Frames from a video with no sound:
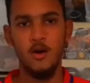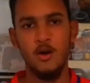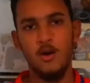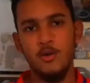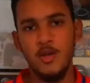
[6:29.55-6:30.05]

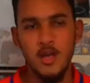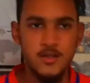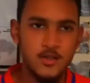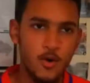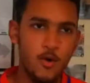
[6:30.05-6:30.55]
Okay,
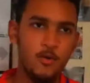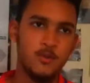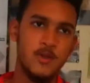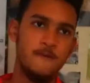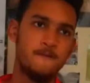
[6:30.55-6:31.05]
so
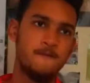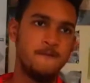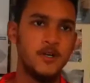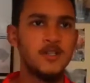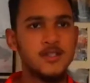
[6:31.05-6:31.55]
the
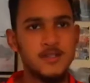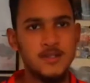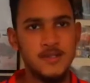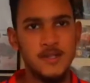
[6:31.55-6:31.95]
first